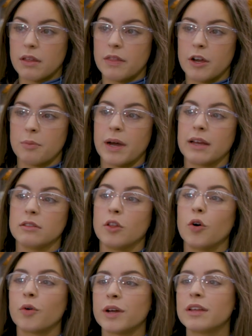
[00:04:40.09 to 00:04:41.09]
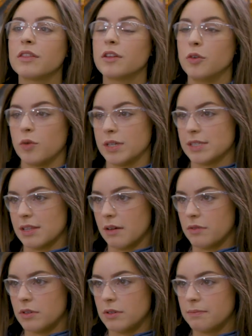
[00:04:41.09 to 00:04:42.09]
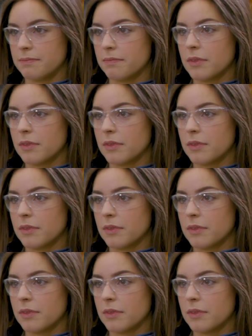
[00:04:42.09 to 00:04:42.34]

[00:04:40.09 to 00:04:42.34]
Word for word: thereby lowering the noise level.